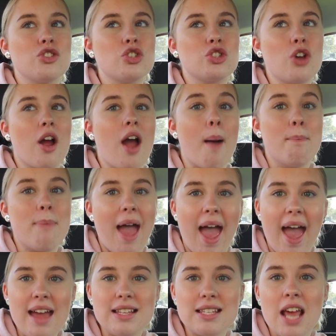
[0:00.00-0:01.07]
So a
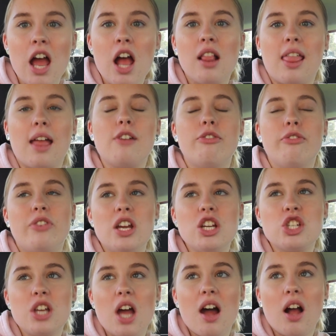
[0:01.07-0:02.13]
pet, like
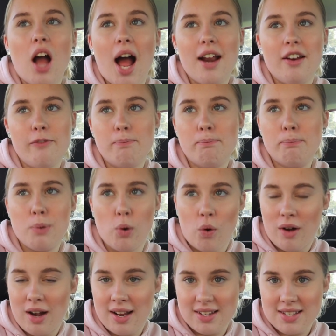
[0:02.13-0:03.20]
fish are kind of
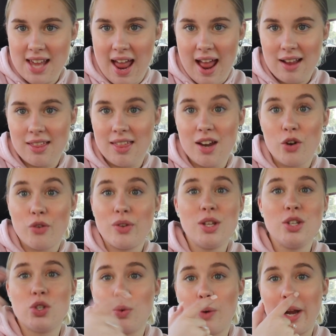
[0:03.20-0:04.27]
boring as heck. They don't
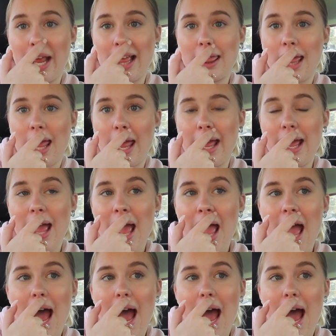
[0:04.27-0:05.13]
really do anything.